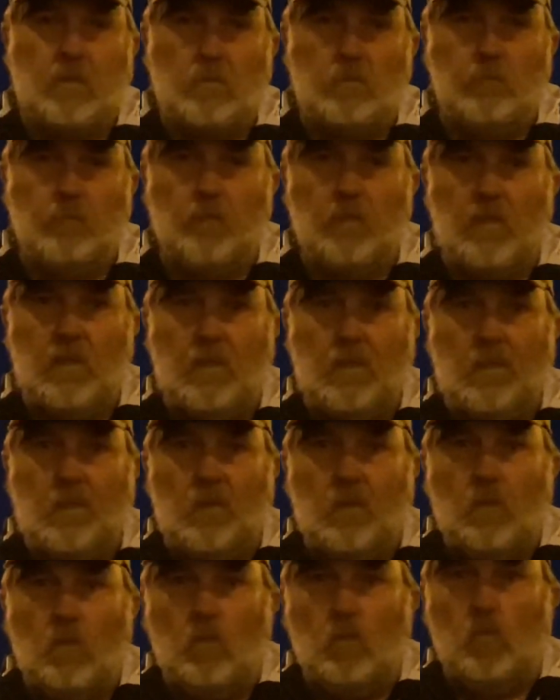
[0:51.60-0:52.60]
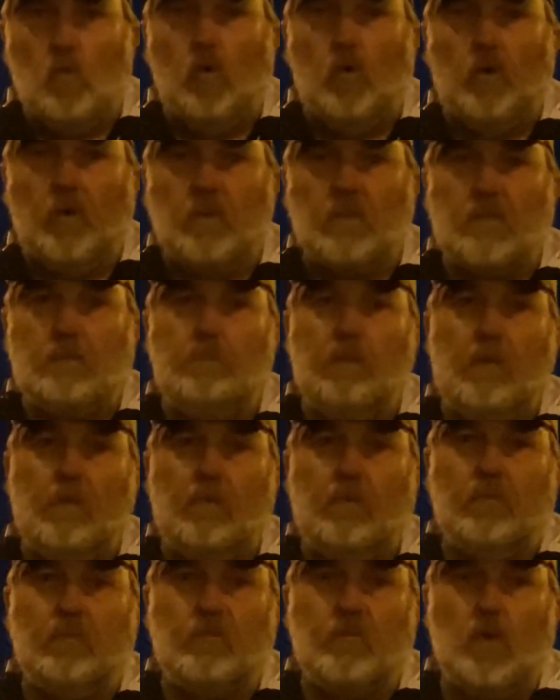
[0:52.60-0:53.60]
of Warner,
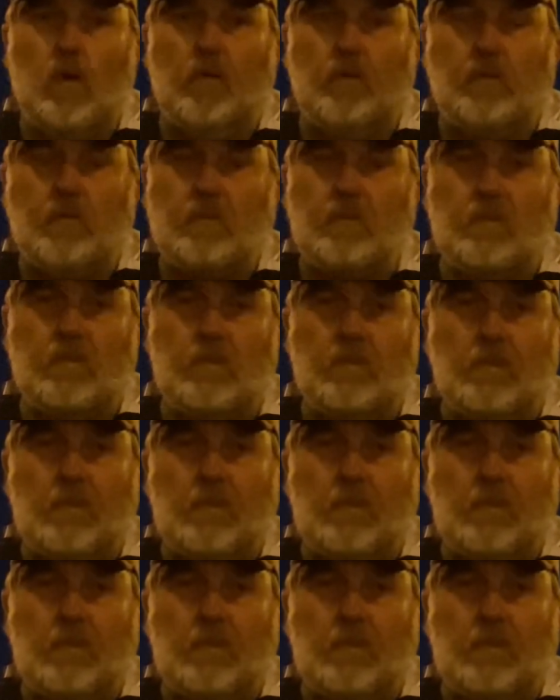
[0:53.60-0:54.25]
Smith, Stoinis,